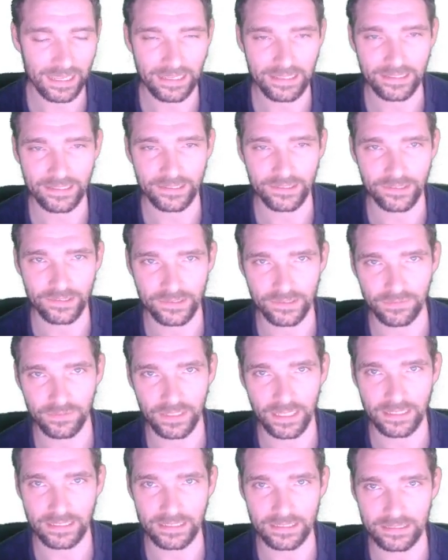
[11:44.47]
eight years of
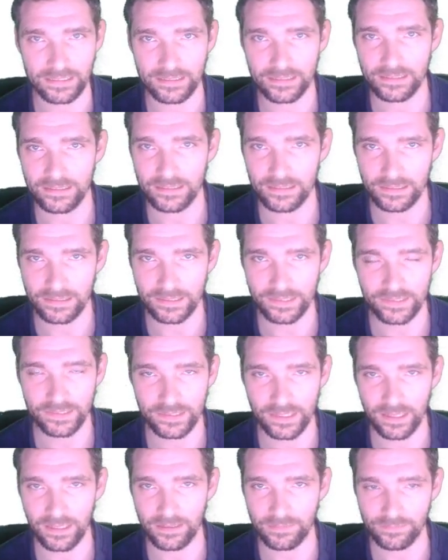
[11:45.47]
getting this
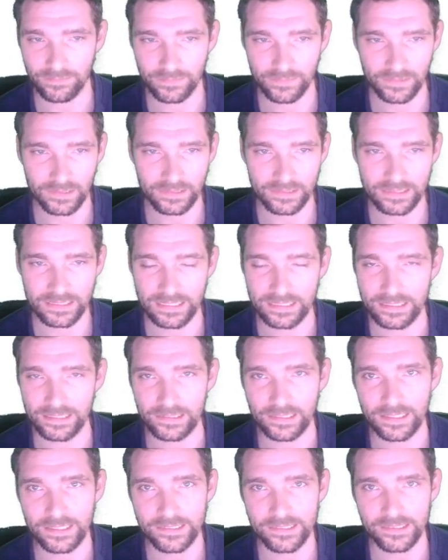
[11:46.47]
um, teaching
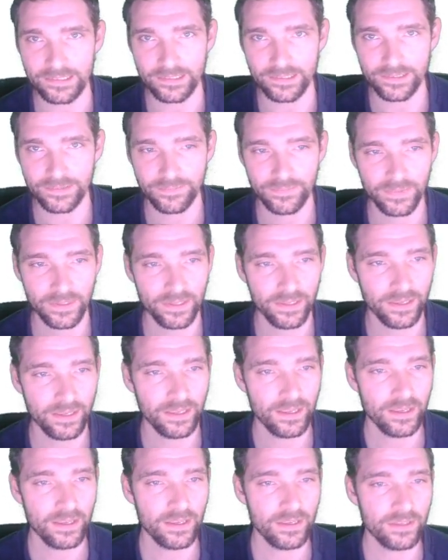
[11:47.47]
license.
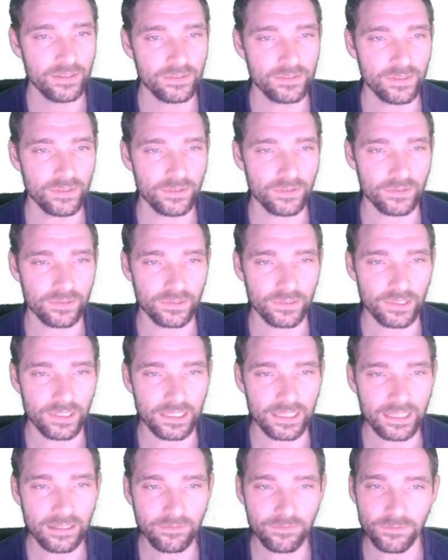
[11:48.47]
So you
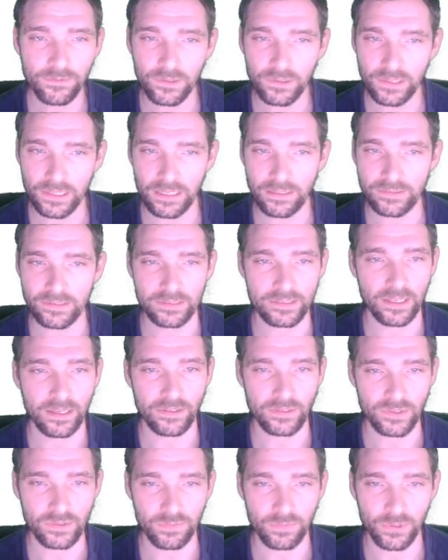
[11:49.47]
can get
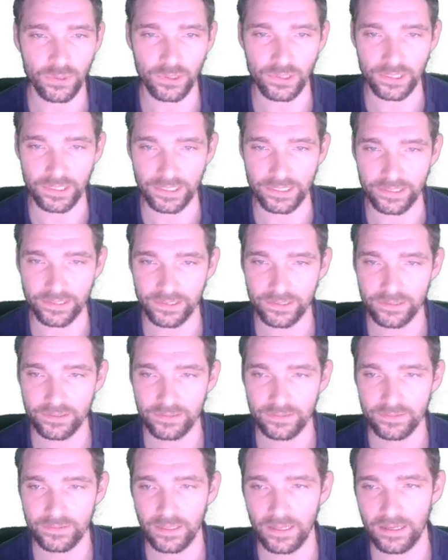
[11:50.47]
$4,000 per year
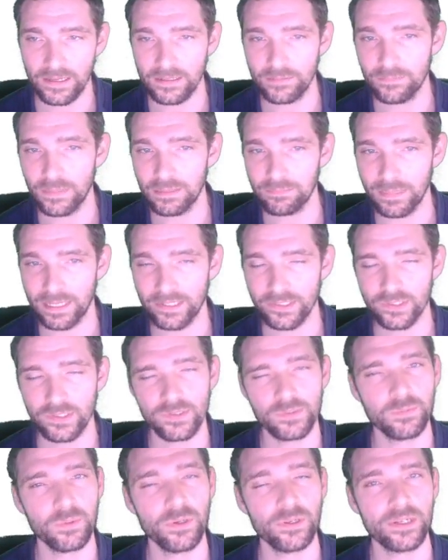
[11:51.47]
um, my
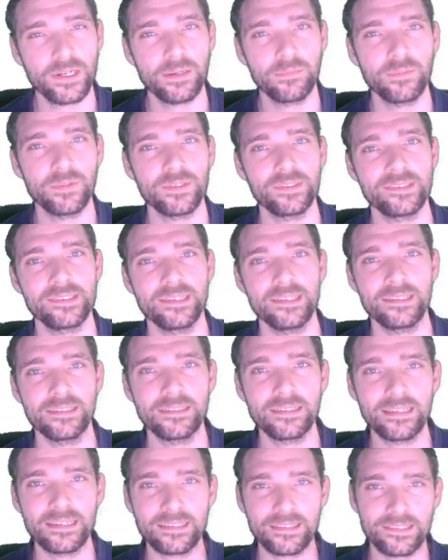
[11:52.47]
master's program was
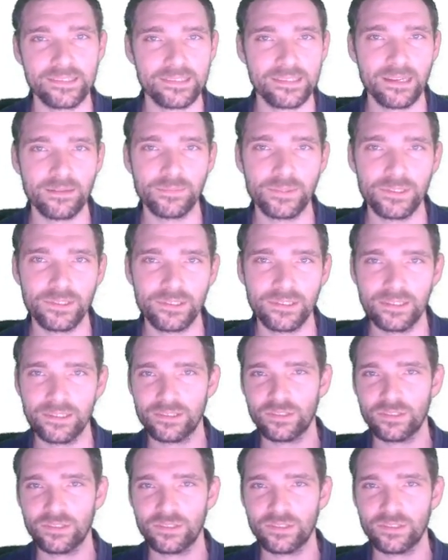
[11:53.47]
in like the summer